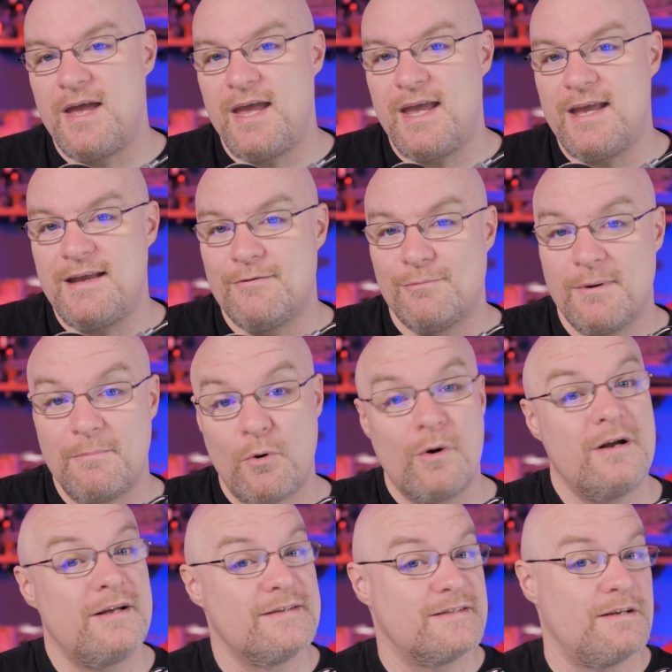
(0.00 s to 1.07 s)
a
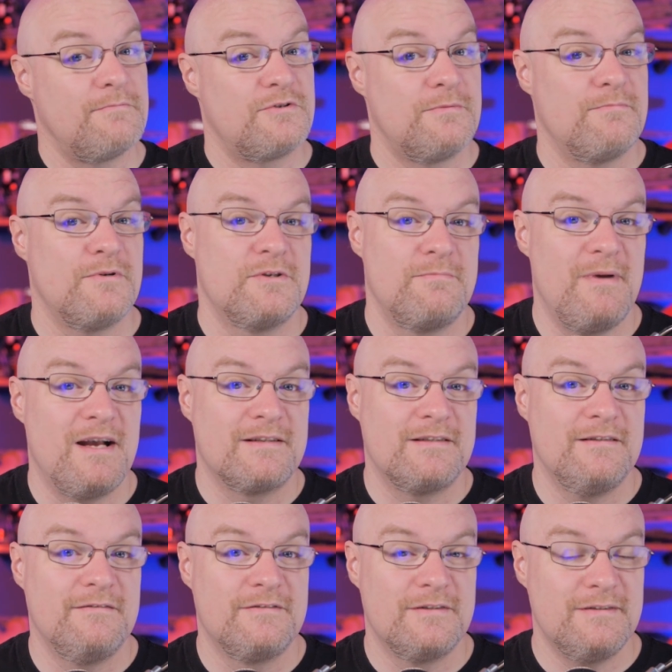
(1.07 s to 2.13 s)
report consumption
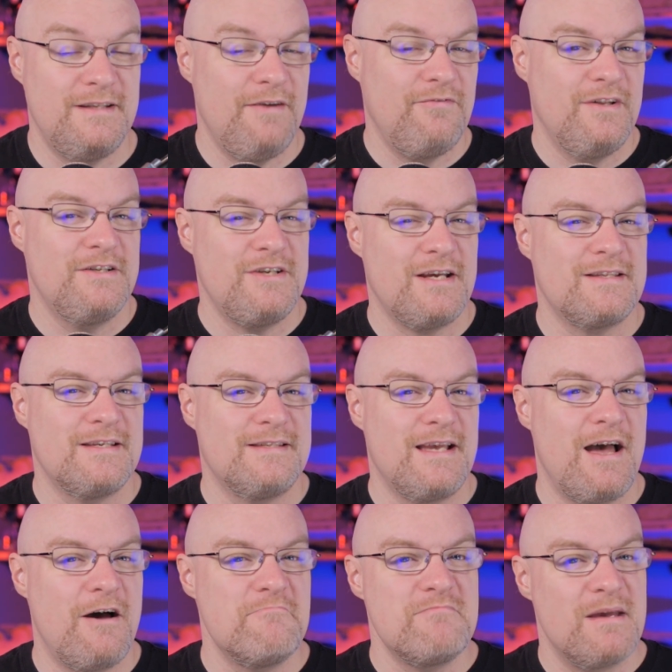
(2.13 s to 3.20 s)
perspective. So definitely check this out.